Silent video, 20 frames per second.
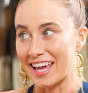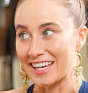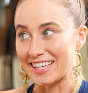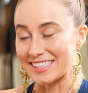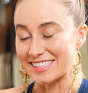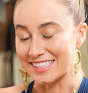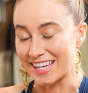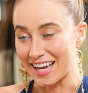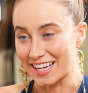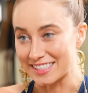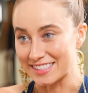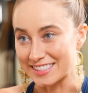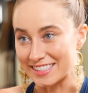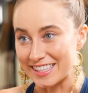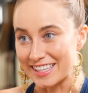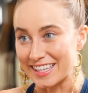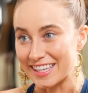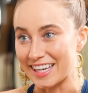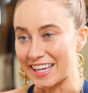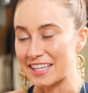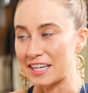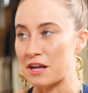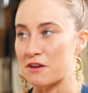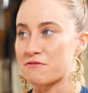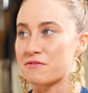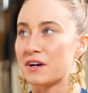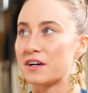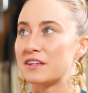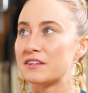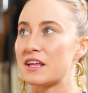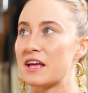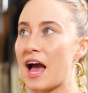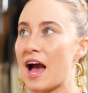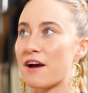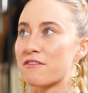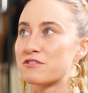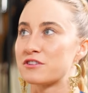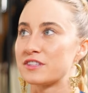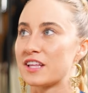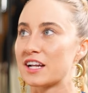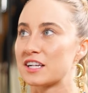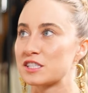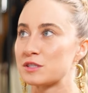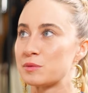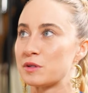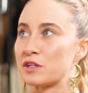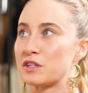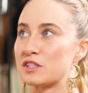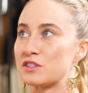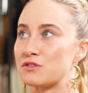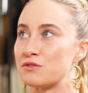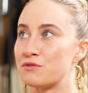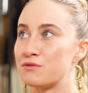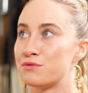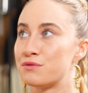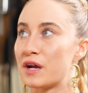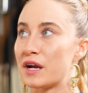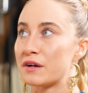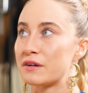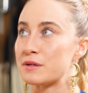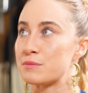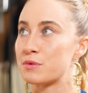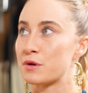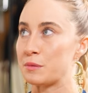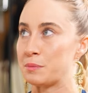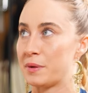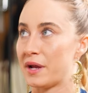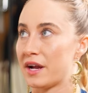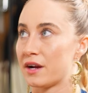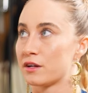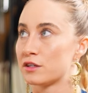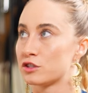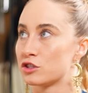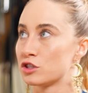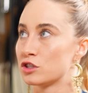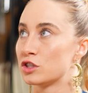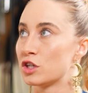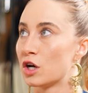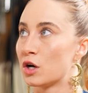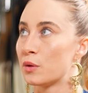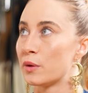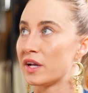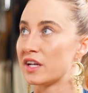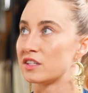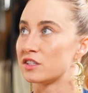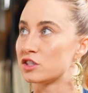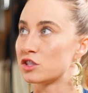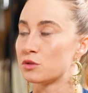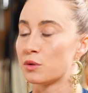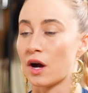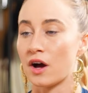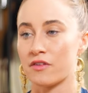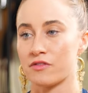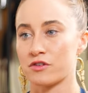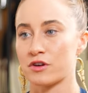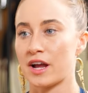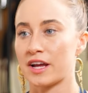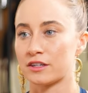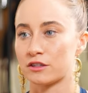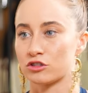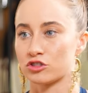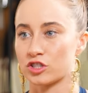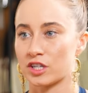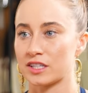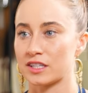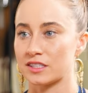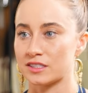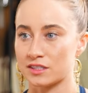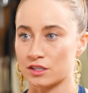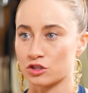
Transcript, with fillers: Exactly. And I felt after that experience very prepared to go into other energetic